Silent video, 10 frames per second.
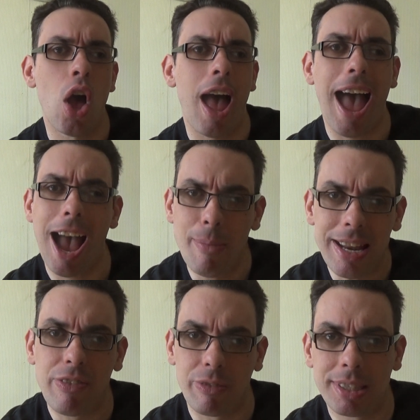how
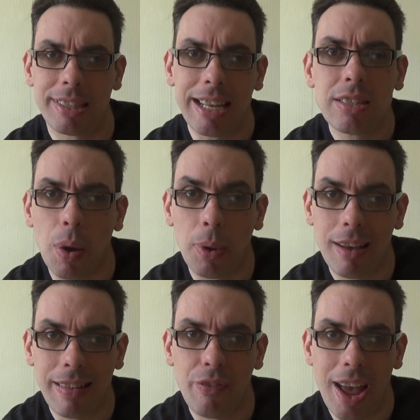many of the mistakes there
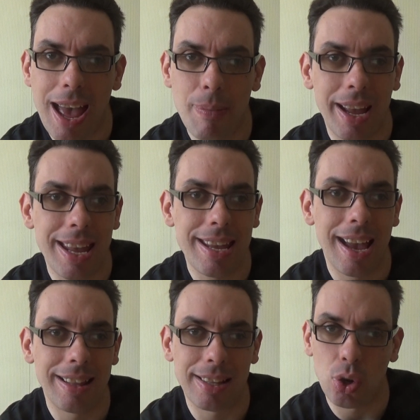were in there, but he
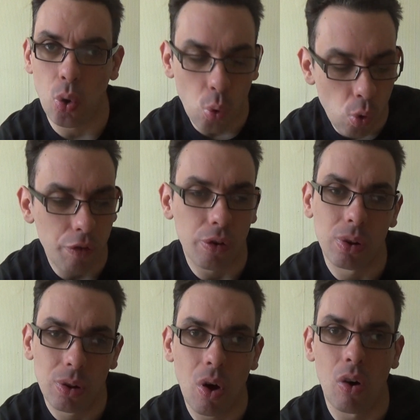did an
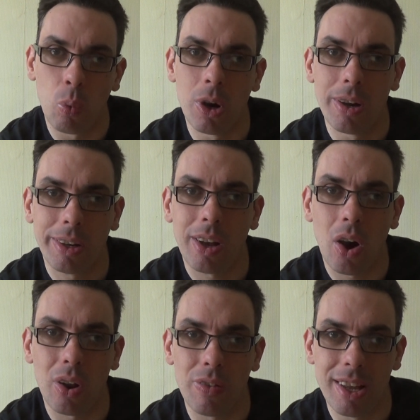awful lot of work
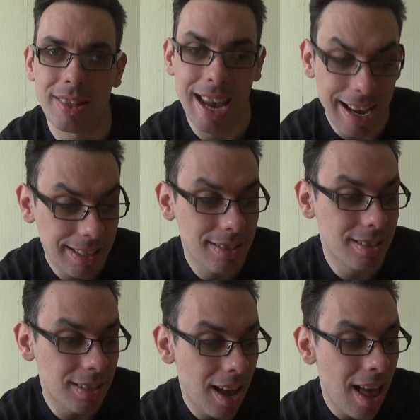on the
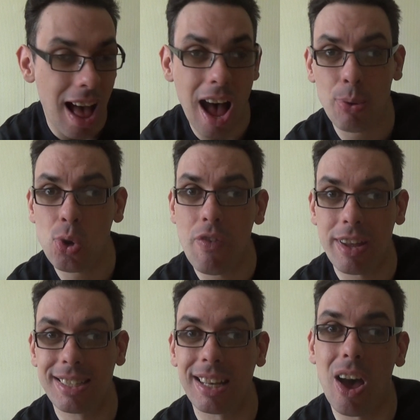text. I'm sure there
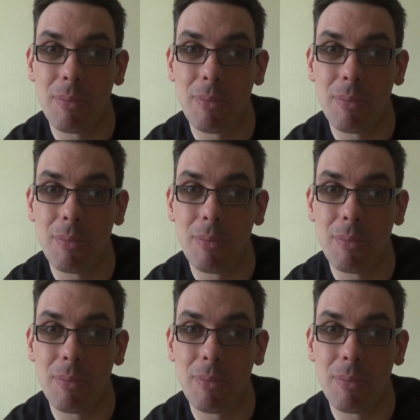still are